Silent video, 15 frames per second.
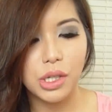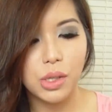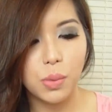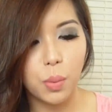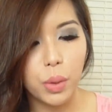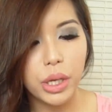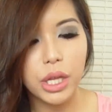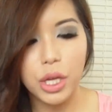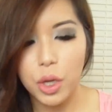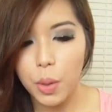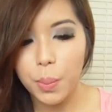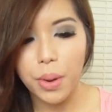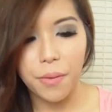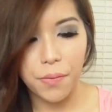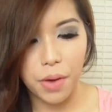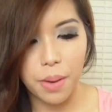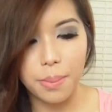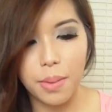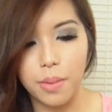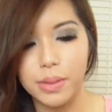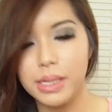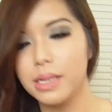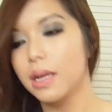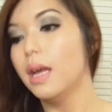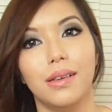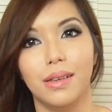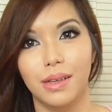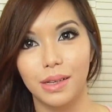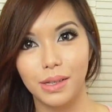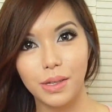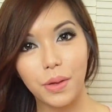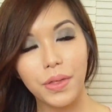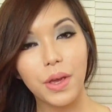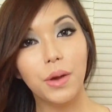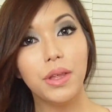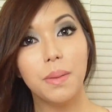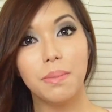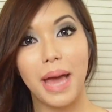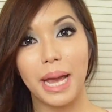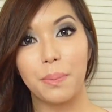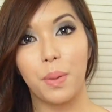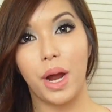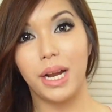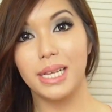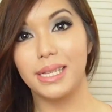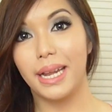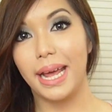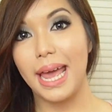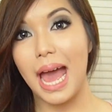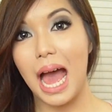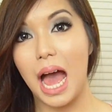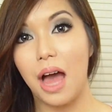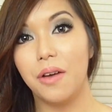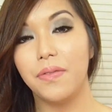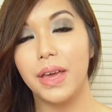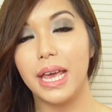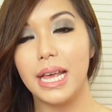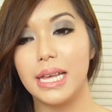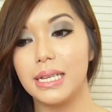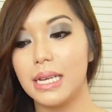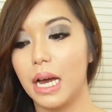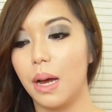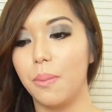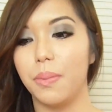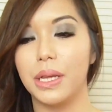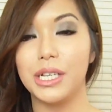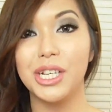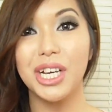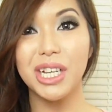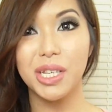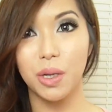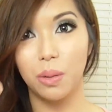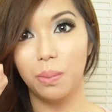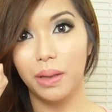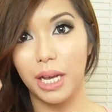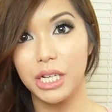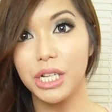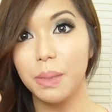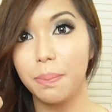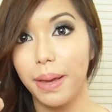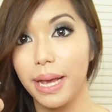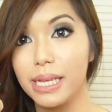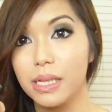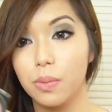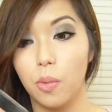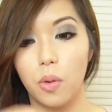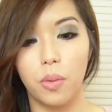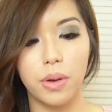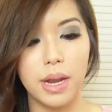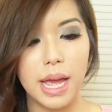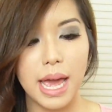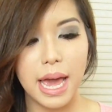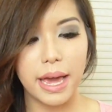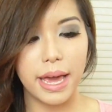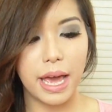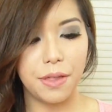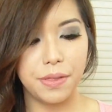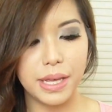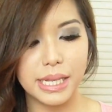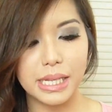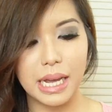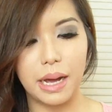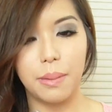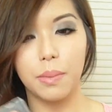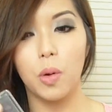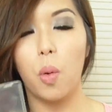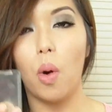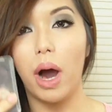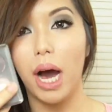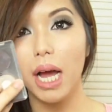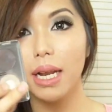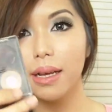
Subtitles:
would you prefer most? So the only MAC products that I have is the Sheer Tone Blush in Pink Swoon and this quad